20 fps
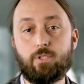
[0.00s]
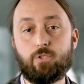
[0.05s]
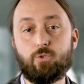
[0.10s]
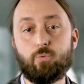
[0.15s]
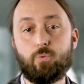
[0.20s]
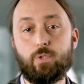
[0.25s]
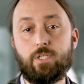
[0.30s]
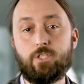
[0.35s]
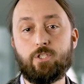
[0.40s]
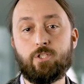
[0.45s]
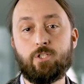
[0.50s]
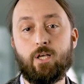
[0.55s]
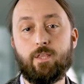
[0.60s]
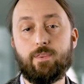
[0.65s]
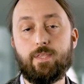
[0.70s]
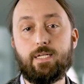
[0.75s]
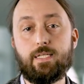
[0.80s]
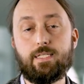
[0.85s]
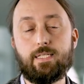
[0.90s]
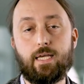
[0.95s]
to reach
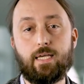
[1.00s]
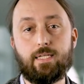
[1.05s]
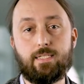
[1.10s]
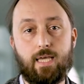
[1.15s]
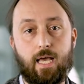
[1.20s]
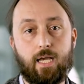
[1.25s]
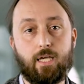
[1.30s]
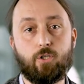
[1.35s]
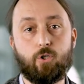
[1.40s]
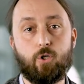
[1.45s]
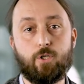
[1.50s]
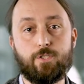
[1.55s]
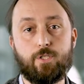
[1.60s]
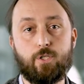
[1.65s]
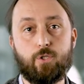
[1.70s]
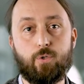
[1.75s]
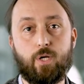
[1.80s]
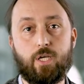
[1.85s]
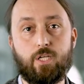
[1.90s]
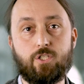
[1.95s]
the desired target
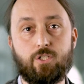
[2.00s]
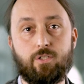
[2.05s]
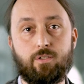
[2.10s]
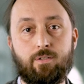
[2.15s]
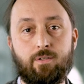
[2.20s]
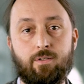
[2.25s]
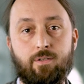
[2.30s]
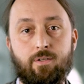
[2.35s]
concentration.